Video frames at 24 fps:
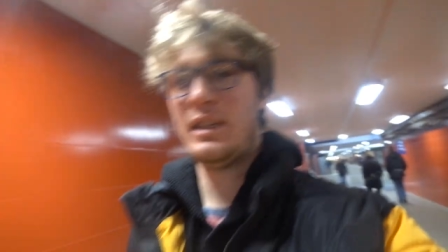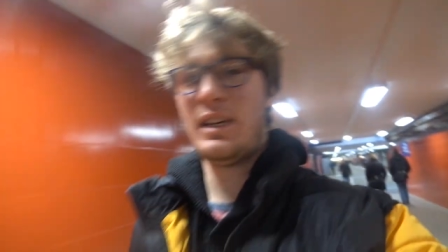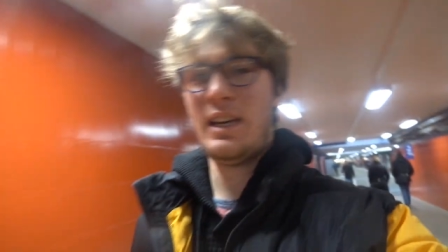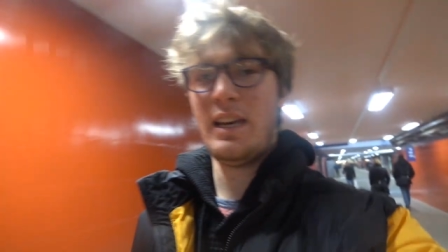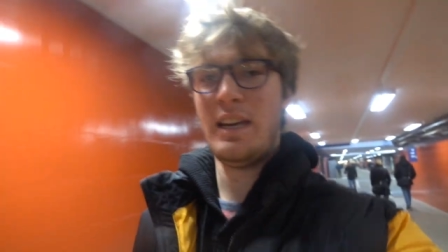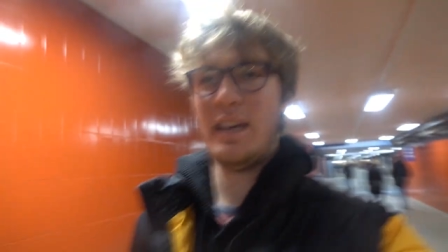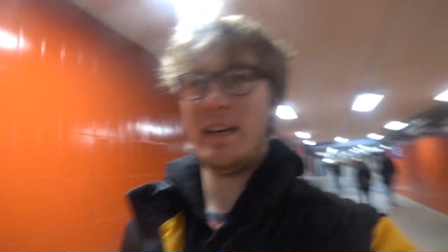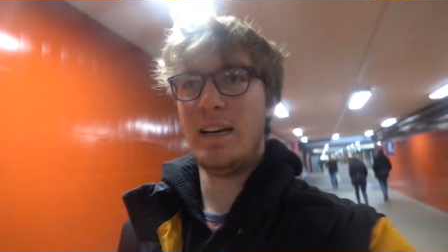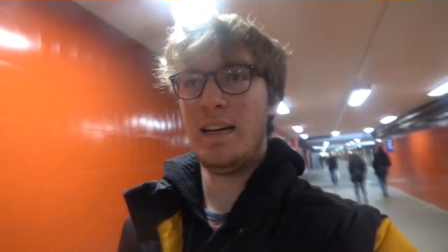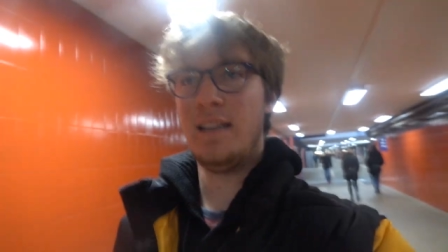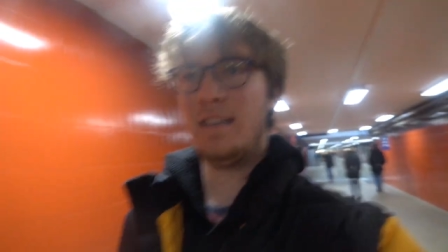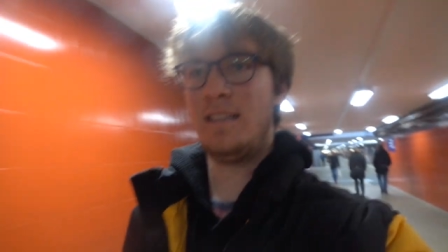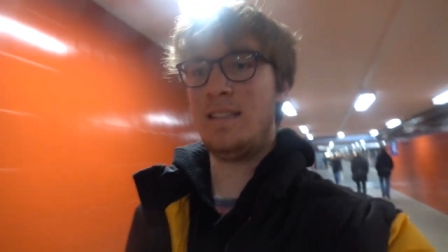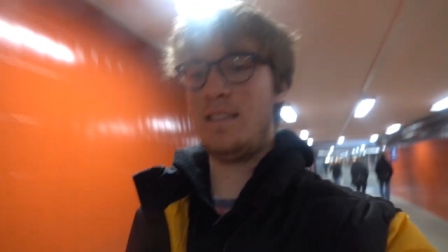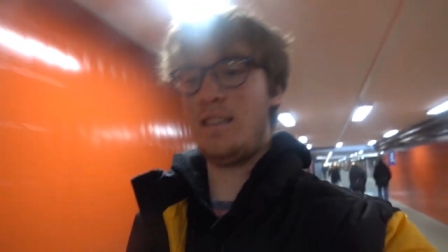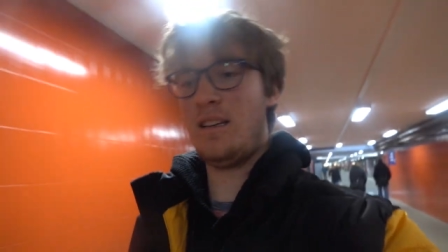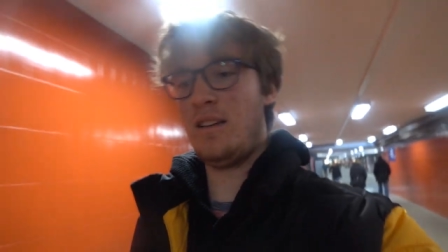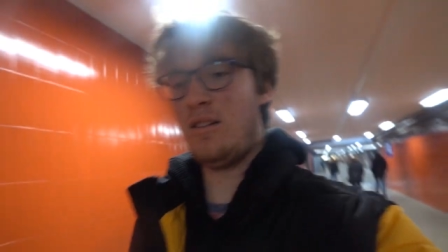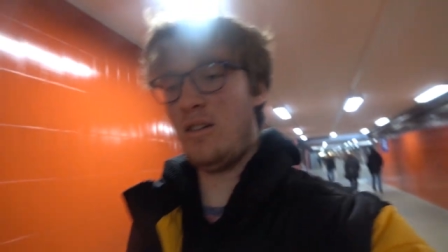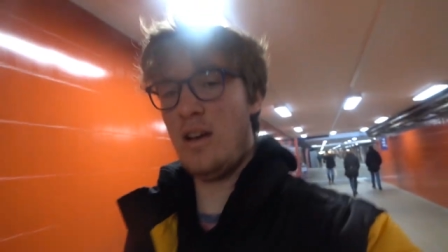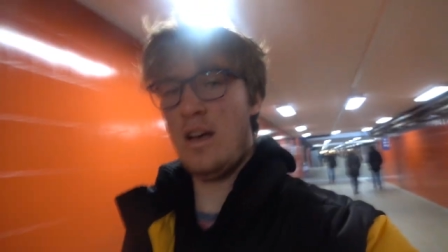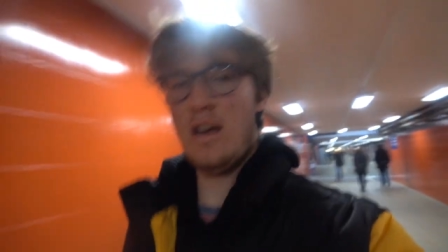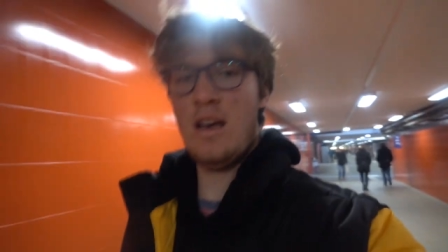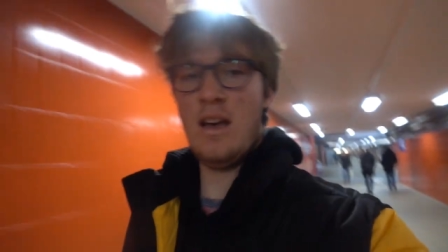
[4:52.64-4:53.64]
Okay guys,
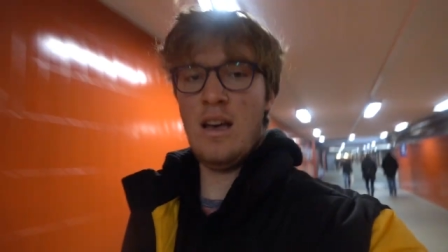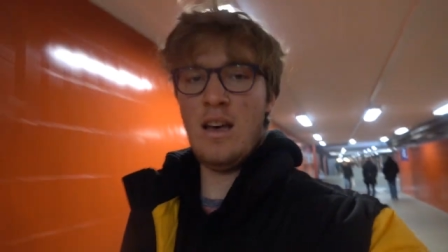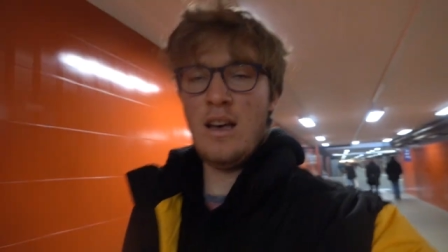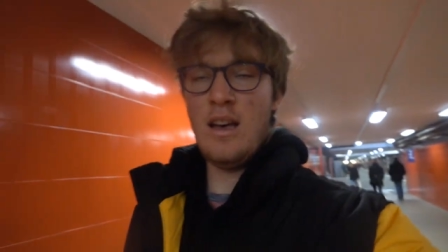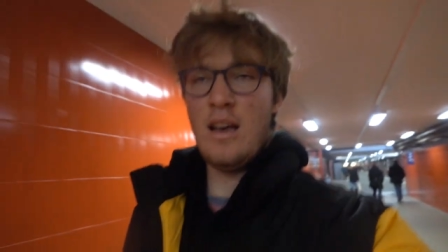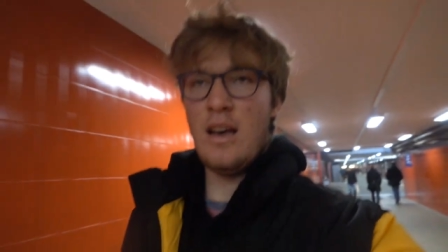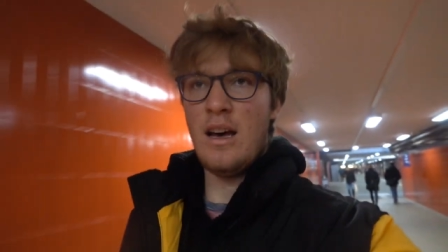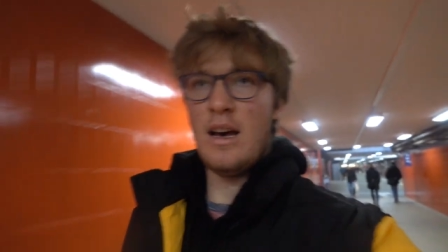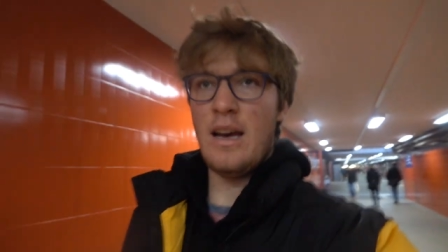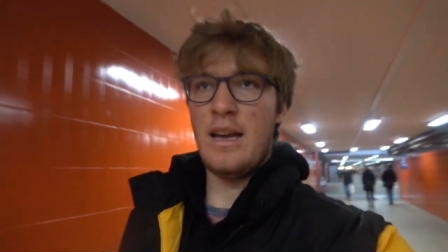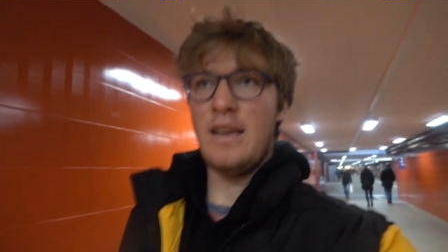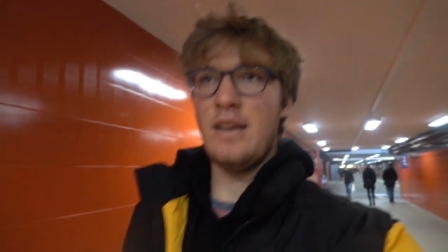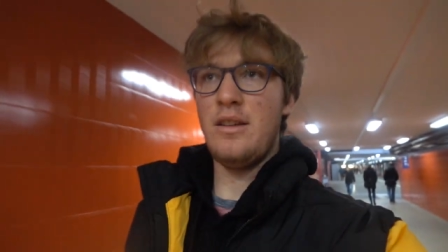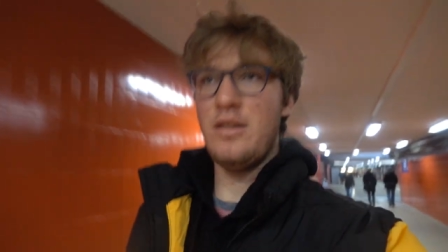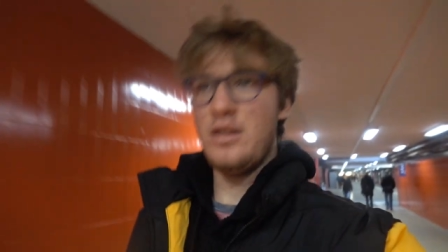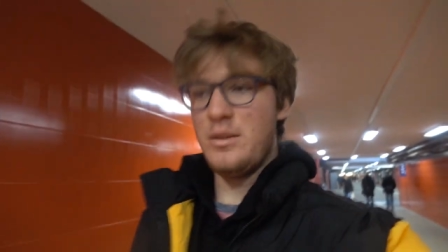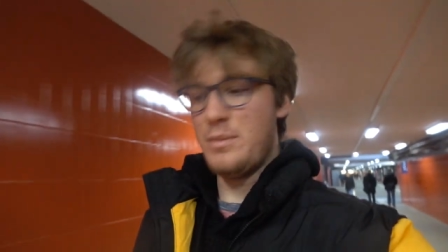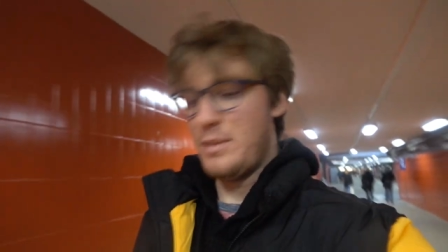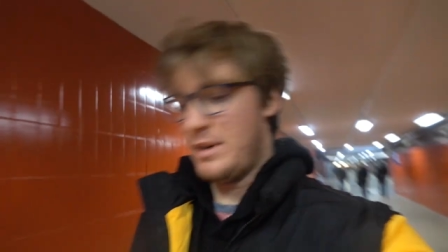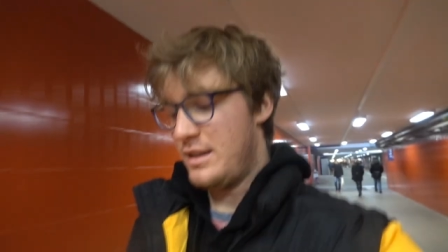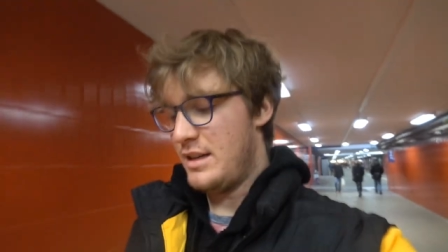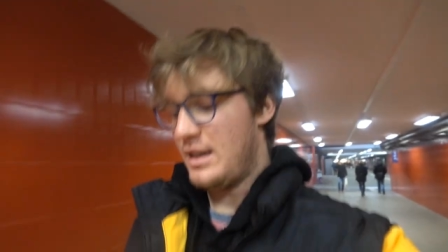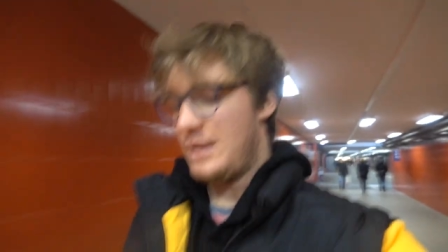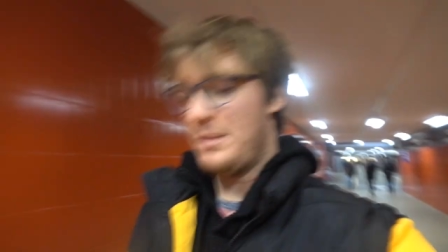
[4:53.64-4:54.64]
so I
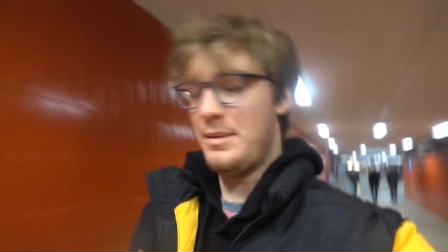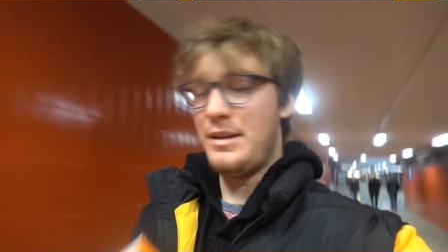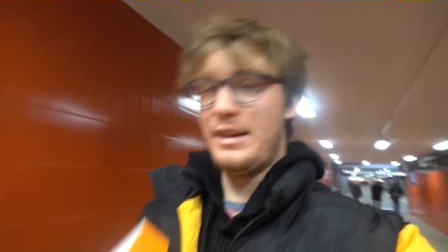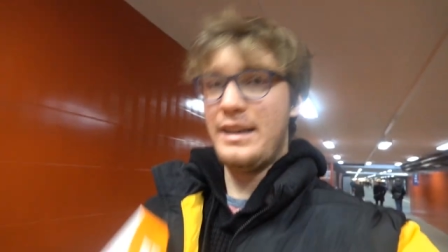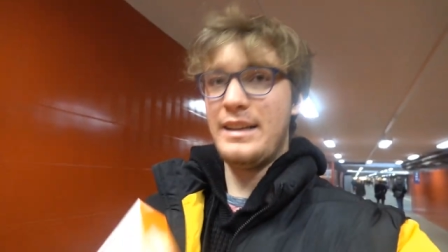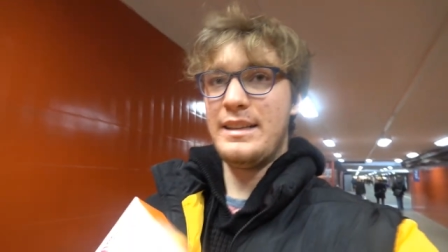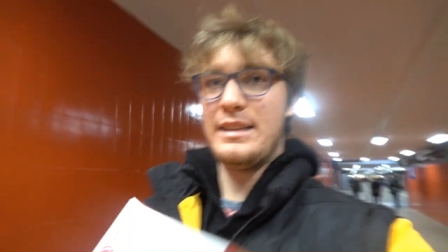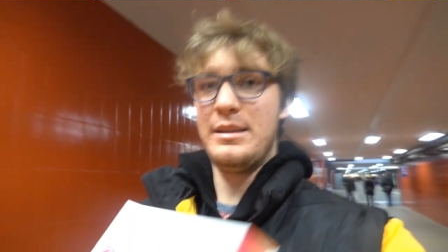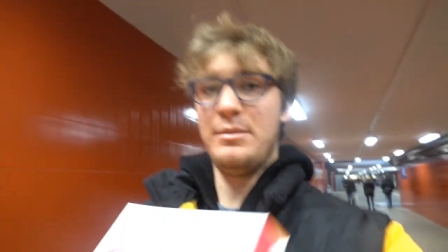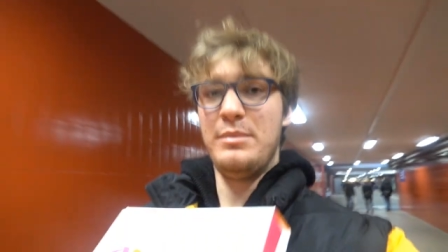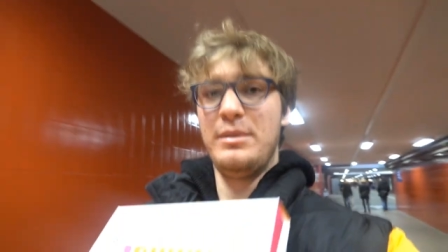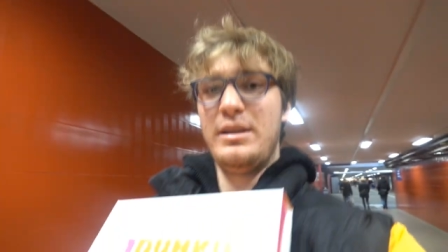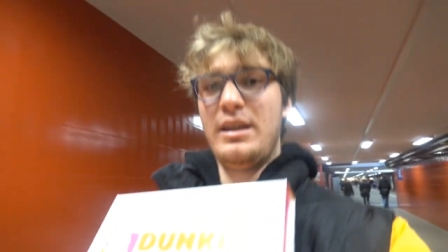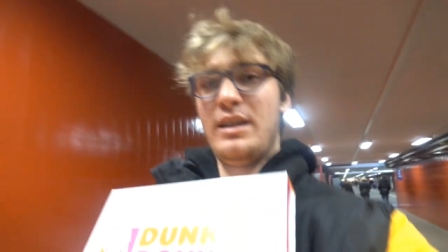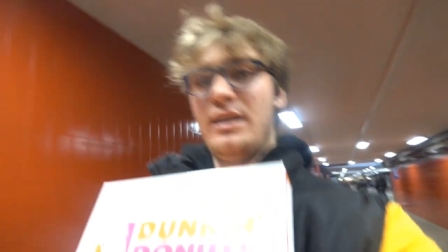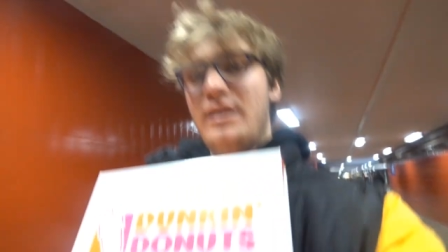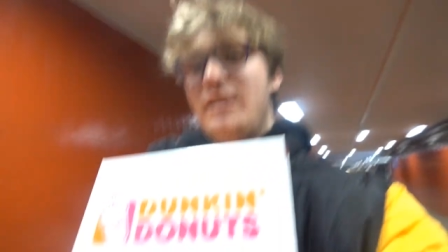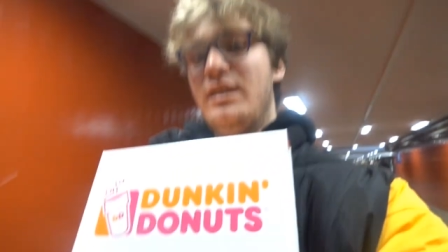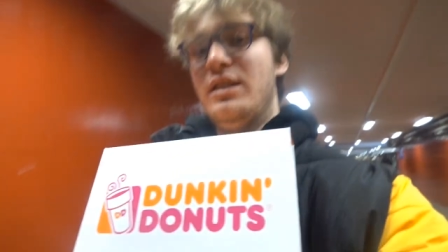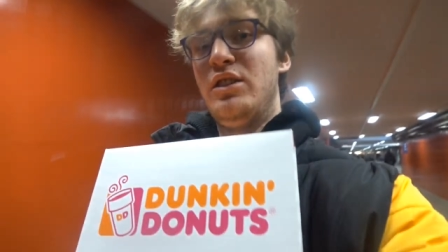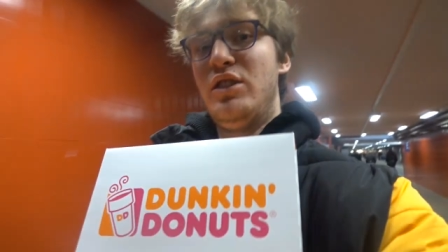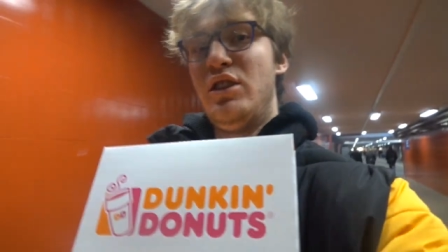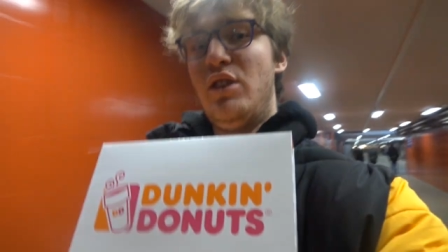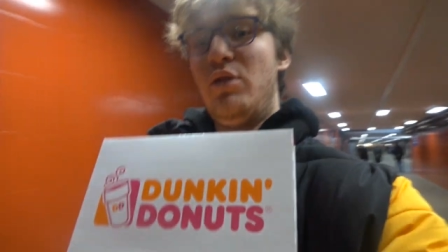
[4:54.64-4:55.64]
used my time to get some
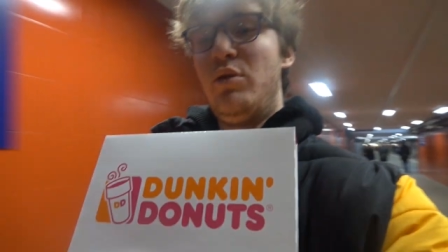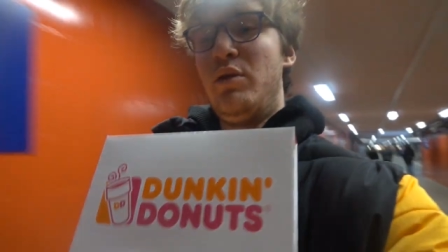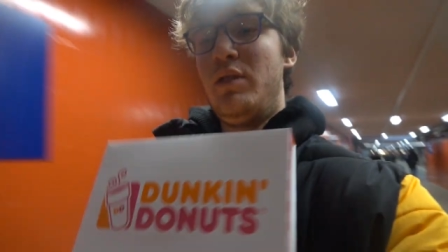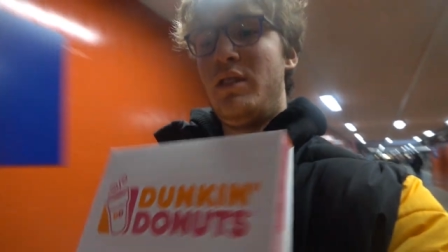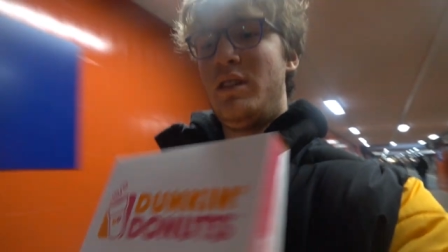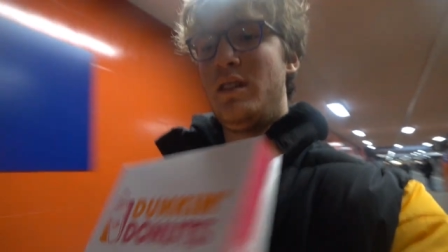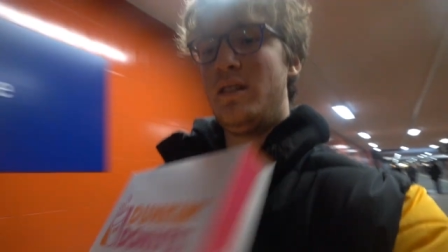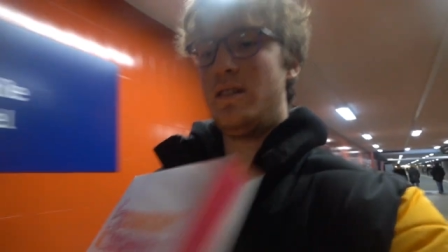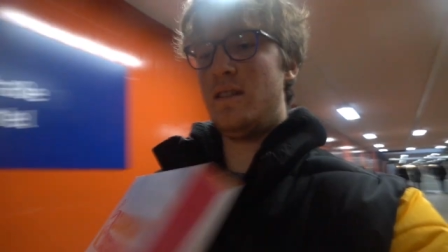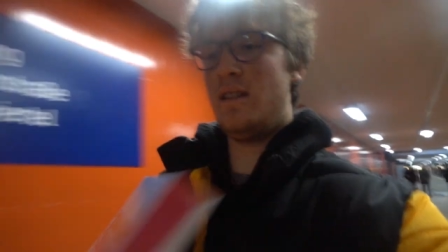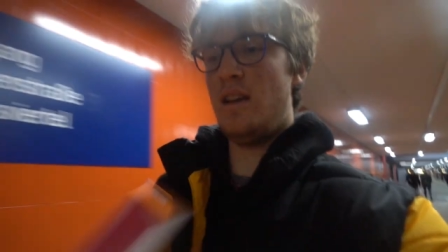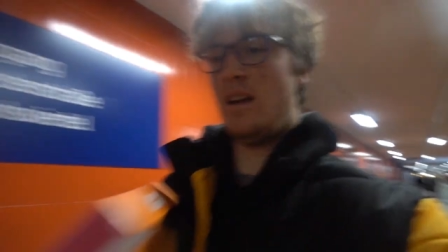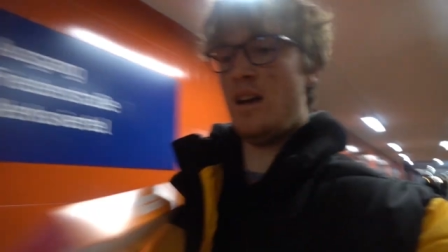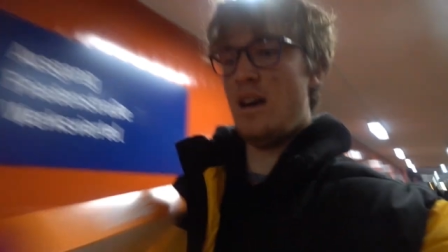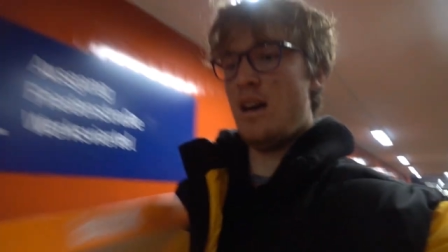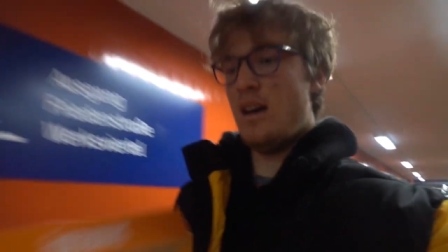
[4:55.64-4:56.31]
Dunkin' Donuts.